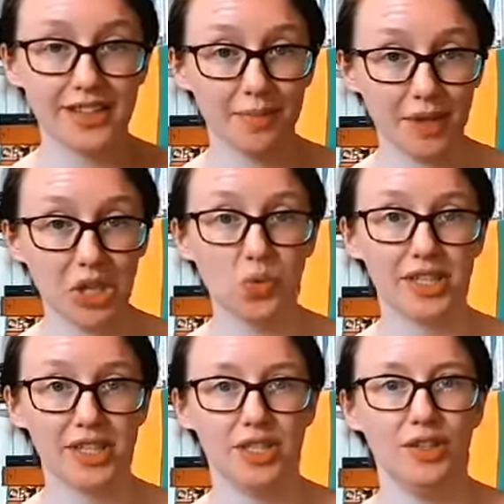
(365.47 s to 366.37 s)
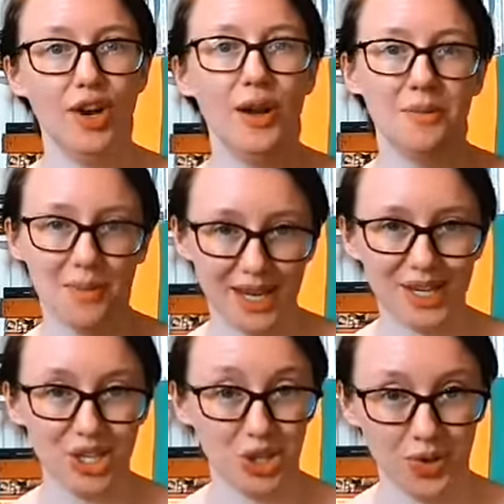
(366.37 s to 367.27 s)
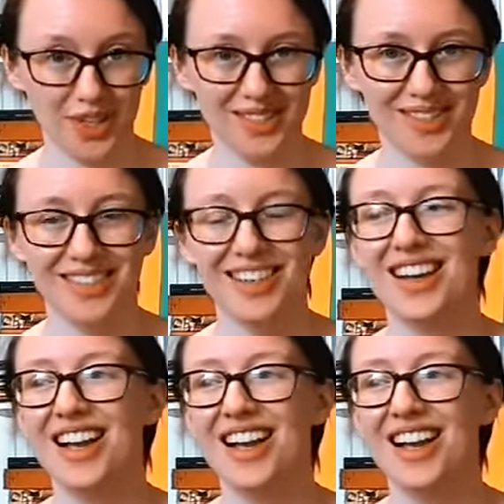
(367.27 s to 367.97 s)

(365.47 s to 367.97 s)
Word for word: If that's something you want to do, make it a choice.